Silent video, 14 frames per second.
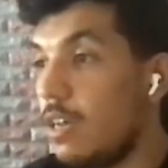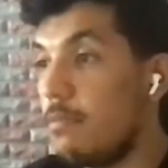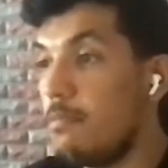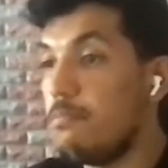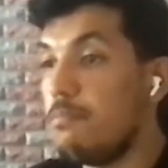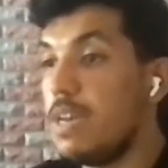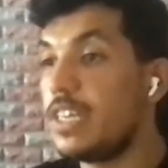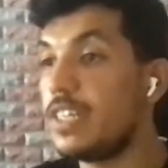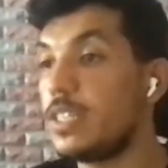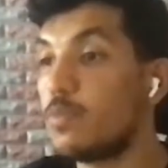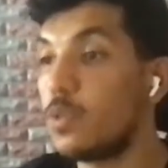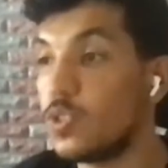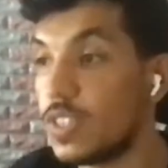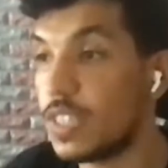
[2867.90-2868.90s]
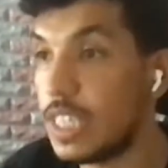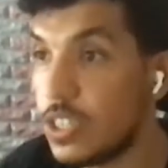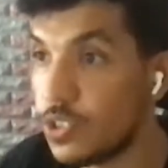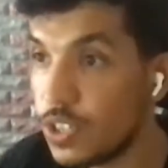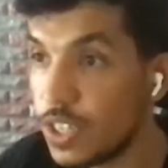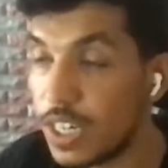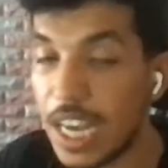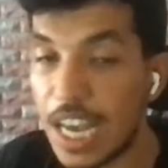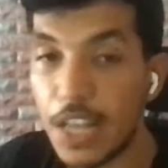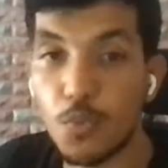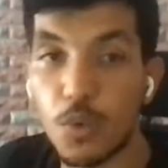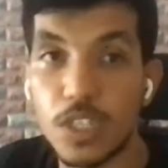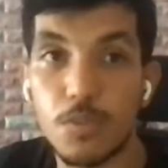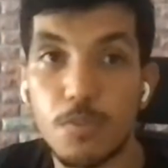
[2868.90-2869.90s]
make this process easier.
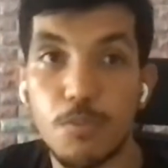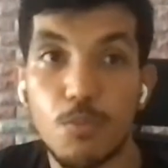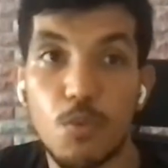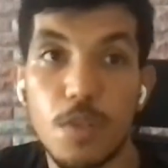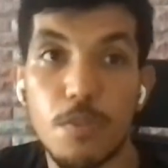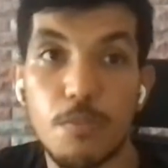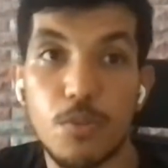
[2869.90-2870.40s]
And one